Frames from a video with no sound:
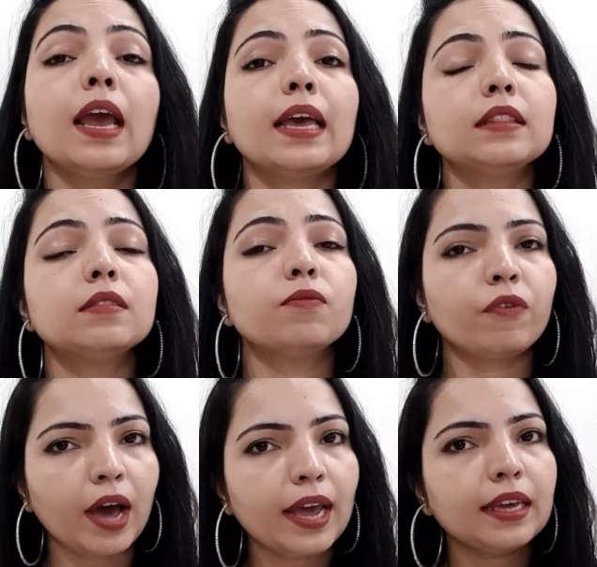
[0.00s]
And
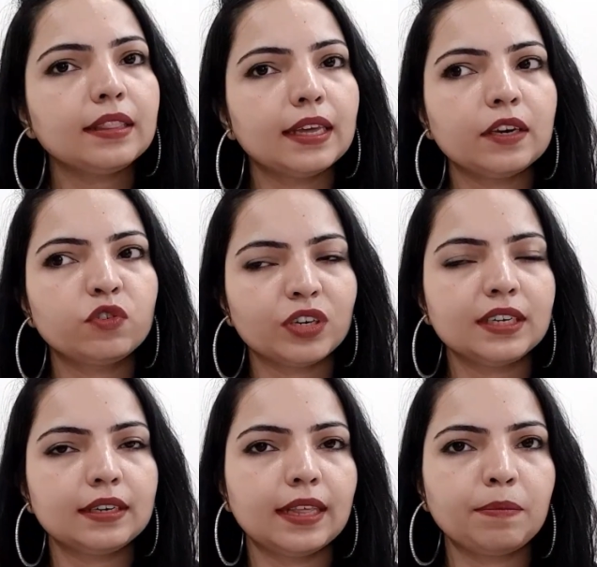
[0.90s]
why they
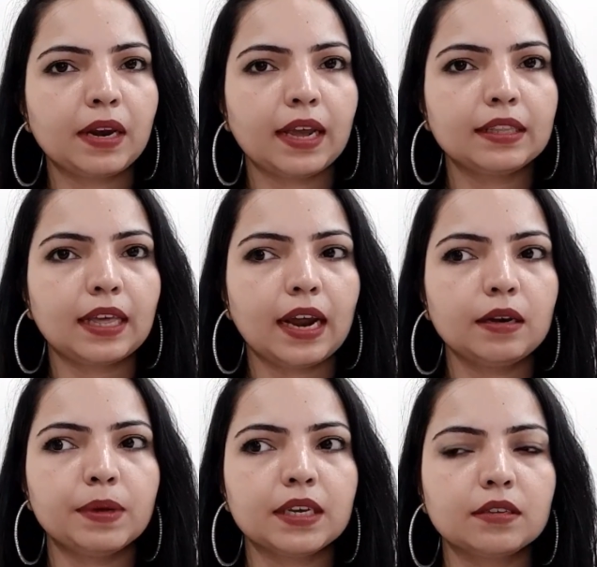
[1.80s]
treated them like
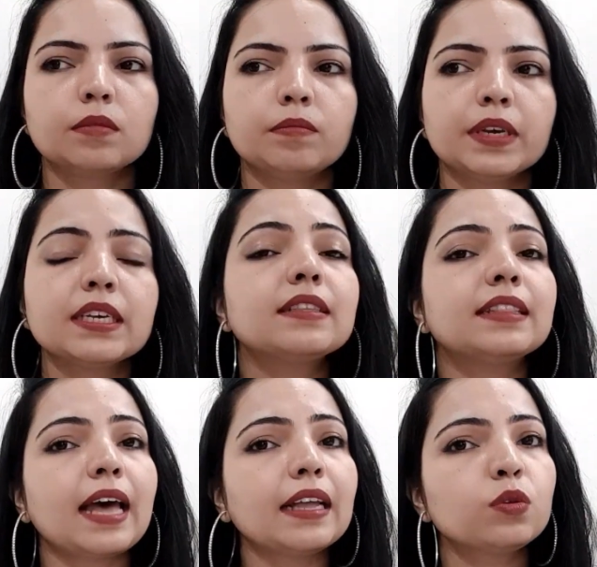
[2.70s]
that? Because
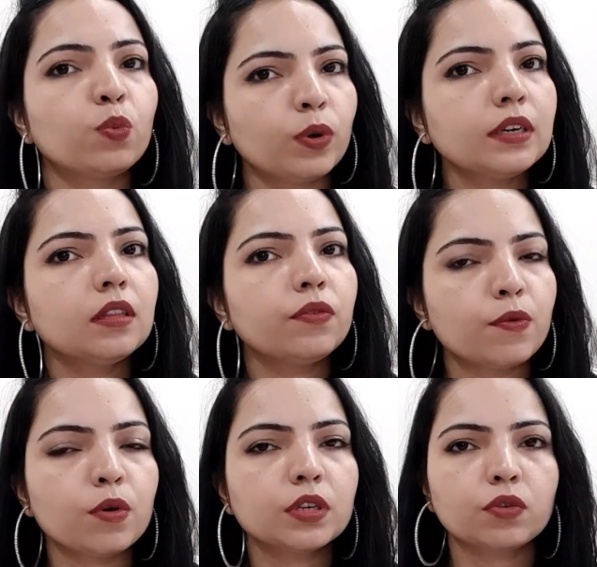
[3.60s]
that's what the
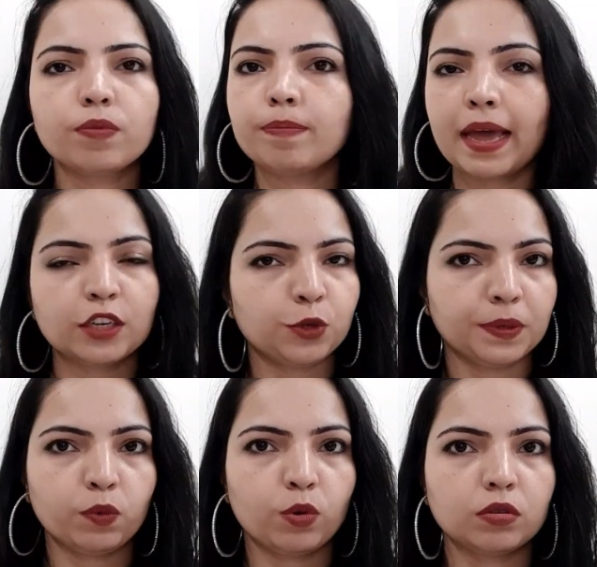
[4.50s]
focus of
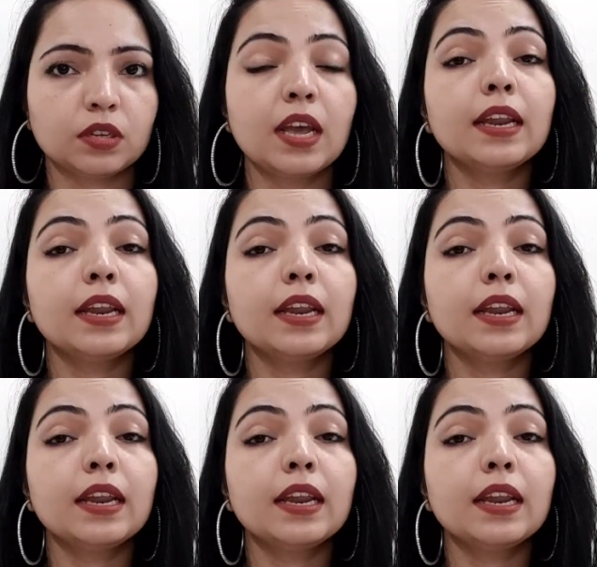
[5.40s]
management was.